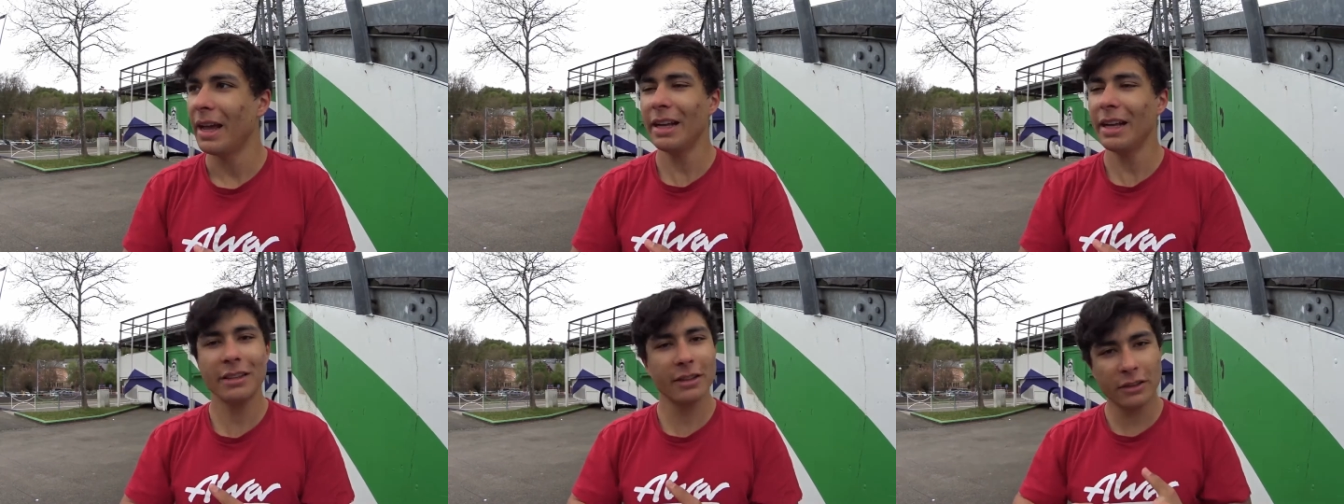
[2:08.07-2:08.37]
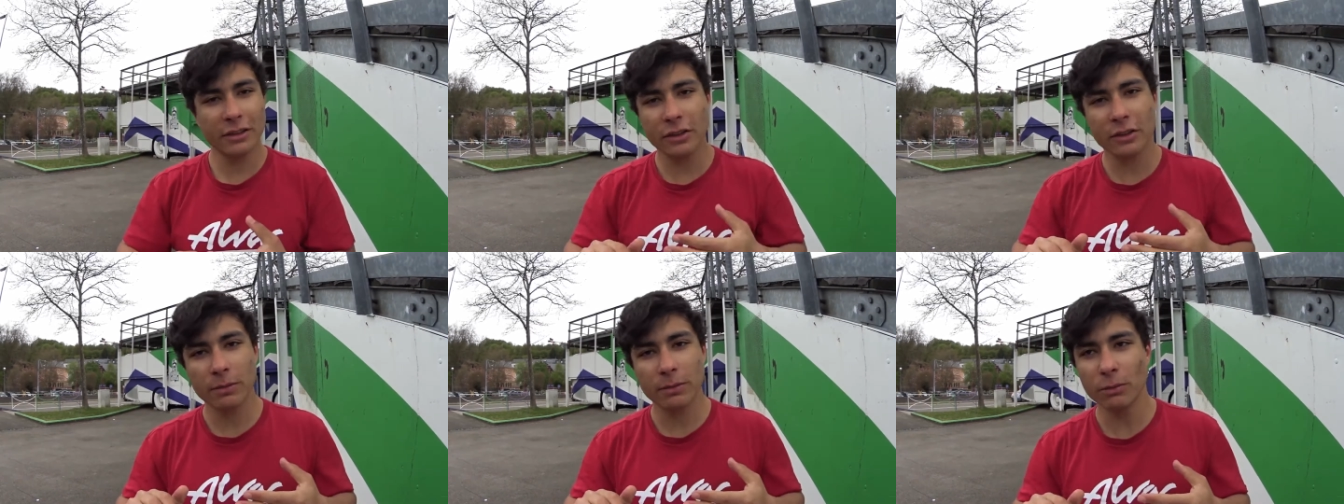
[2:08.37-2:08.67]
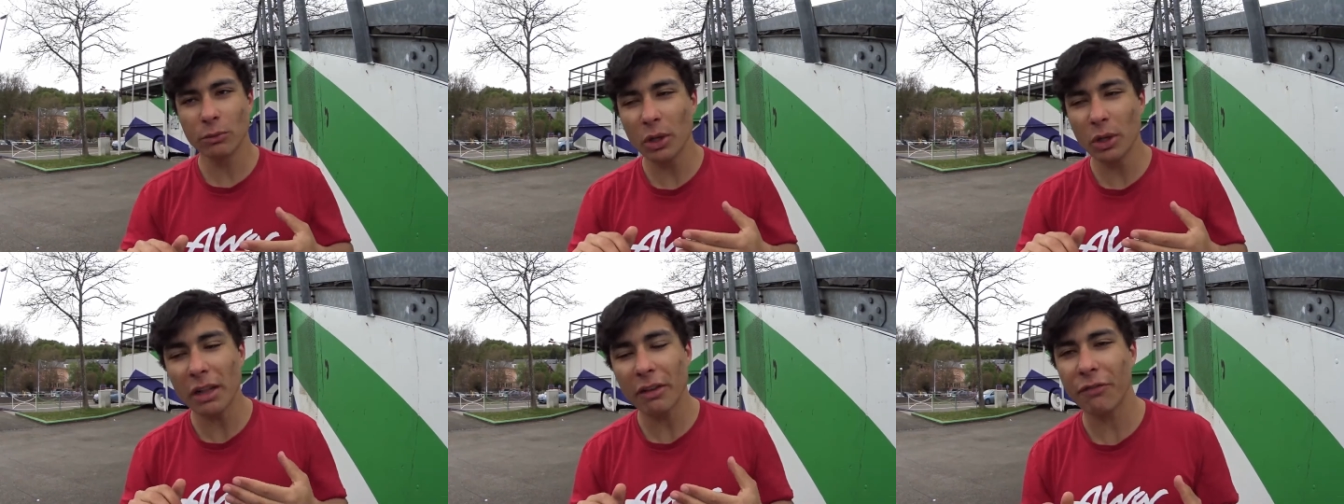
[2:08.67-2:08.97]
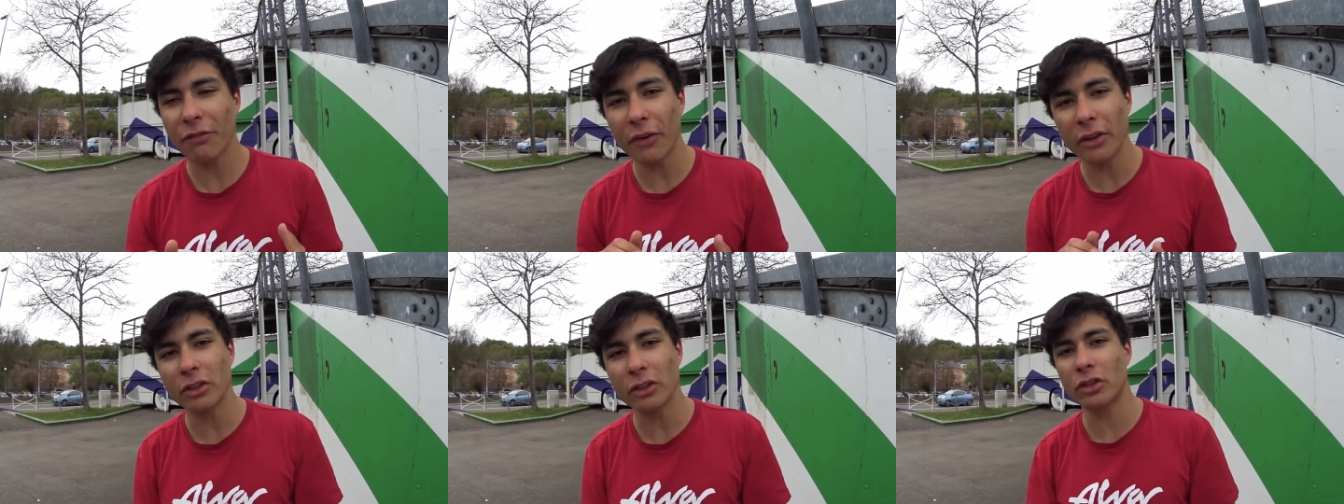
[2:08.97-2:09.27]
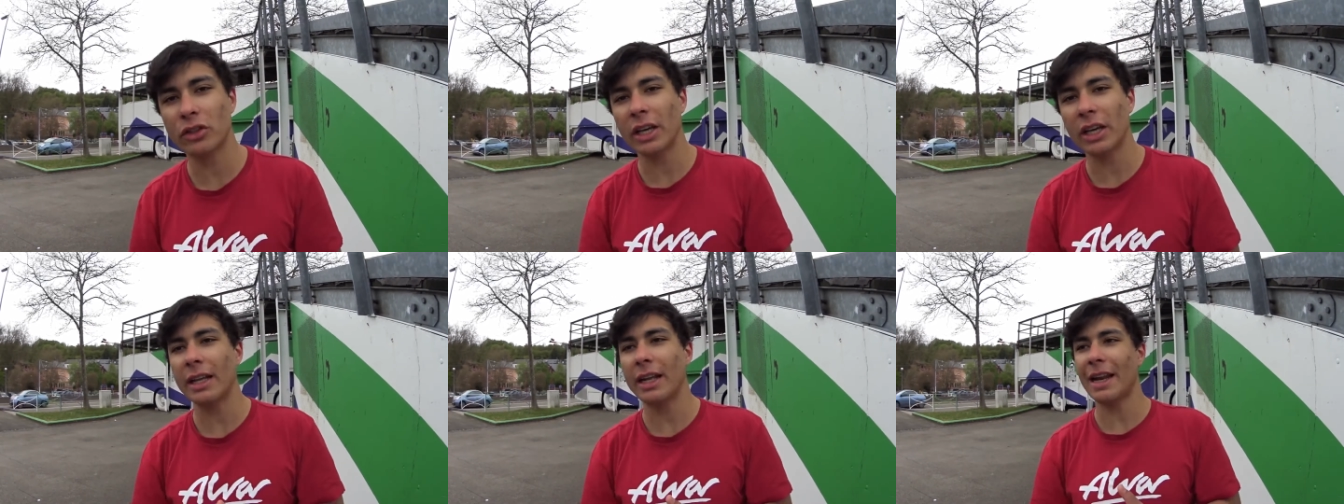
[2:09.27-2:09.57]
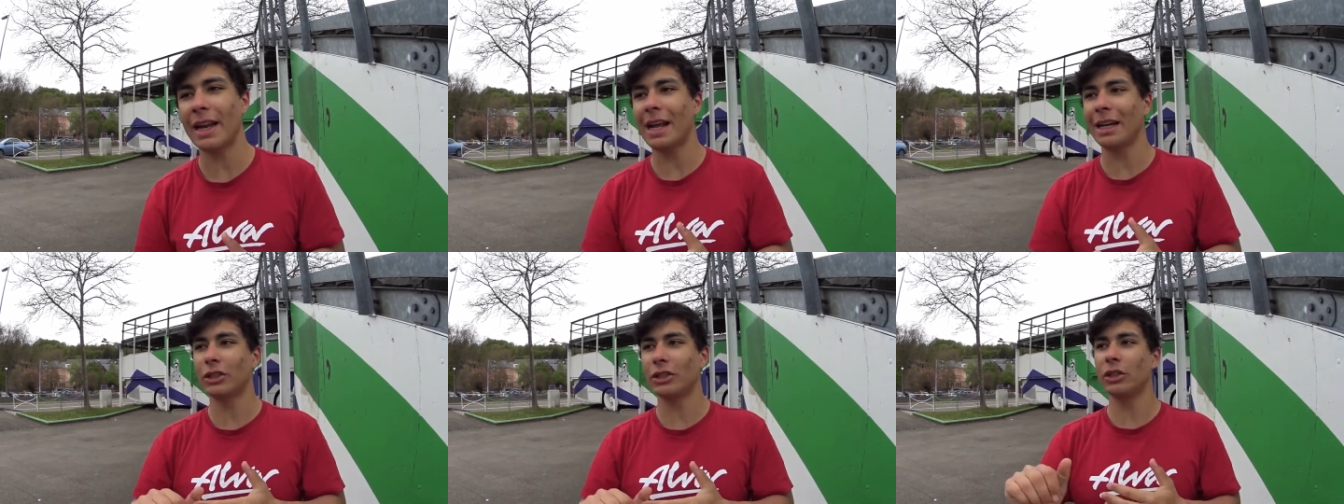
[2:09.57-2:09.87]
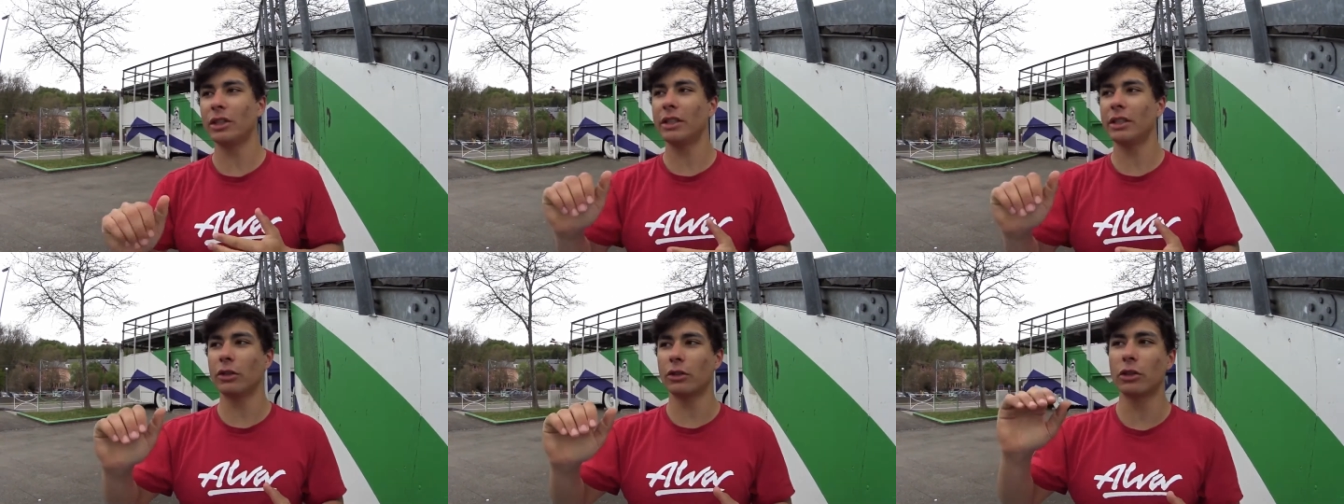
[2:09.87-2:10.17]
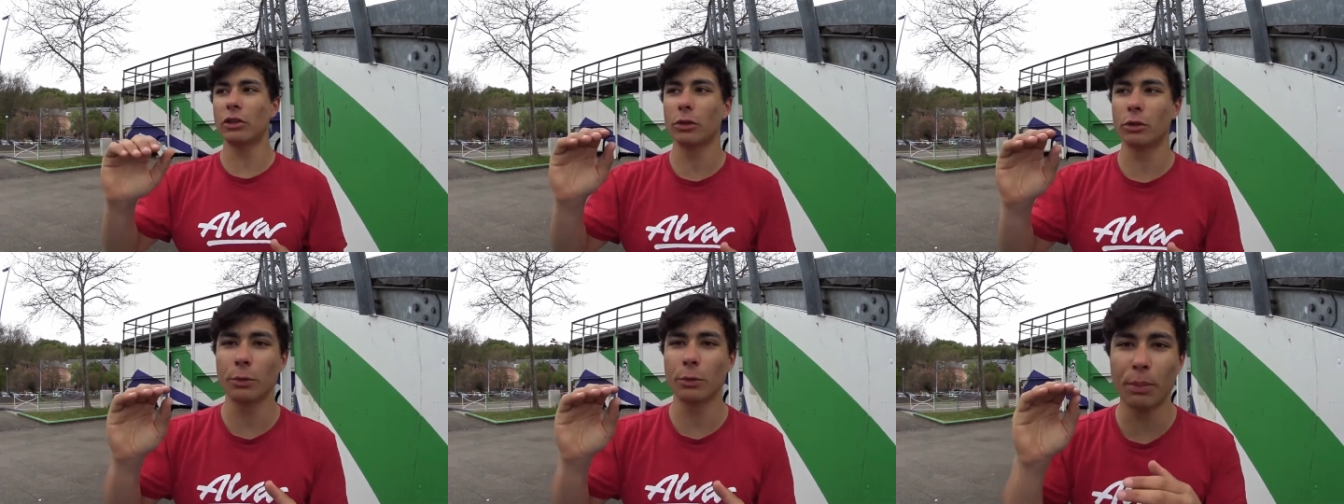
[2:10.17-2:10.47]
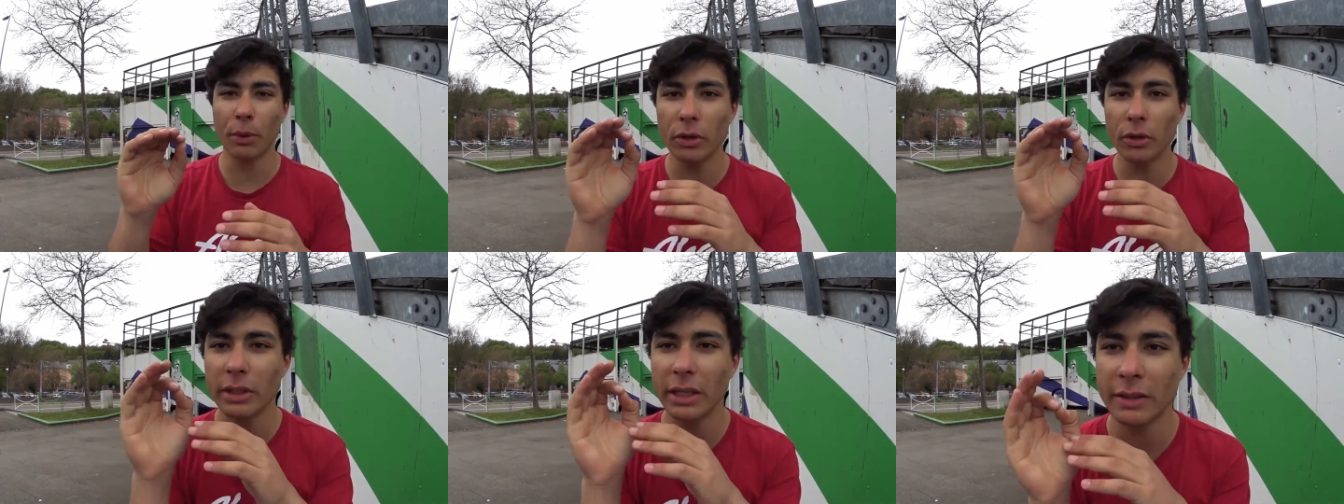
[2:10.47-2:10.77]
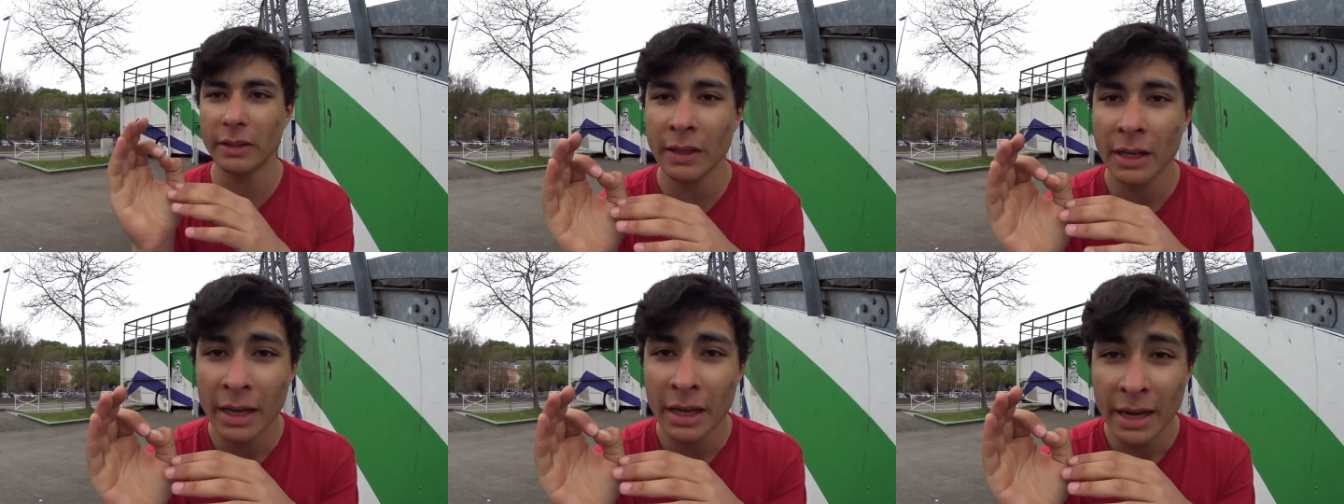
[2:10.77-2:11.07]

It's really fun to skate, and actually, the, the point is,